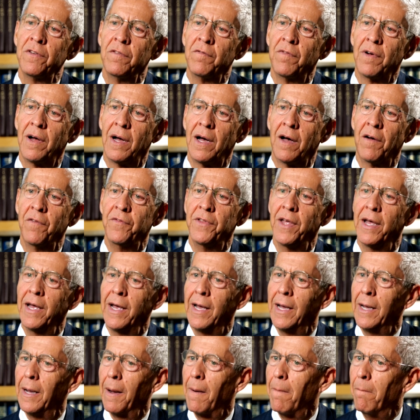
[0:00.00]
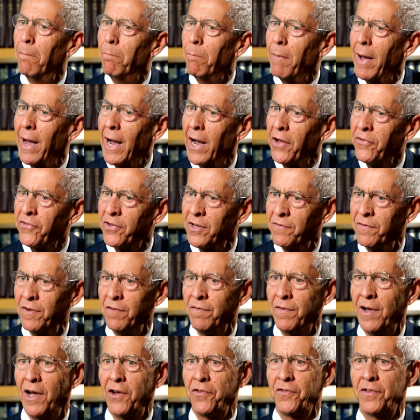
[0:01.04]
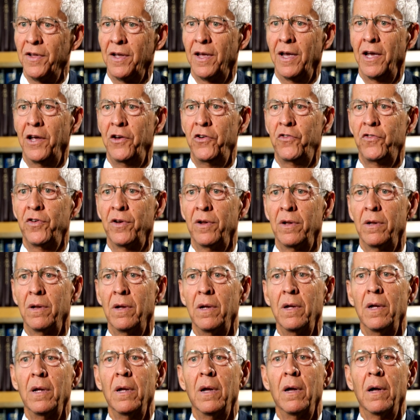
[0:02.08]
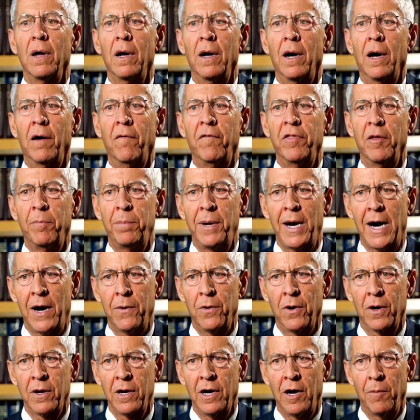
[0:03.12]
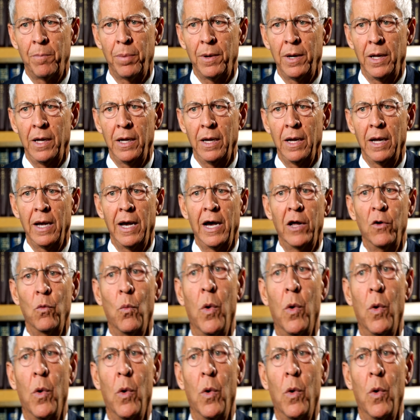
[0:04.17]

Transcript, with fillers: involved a massive investigation of the power company and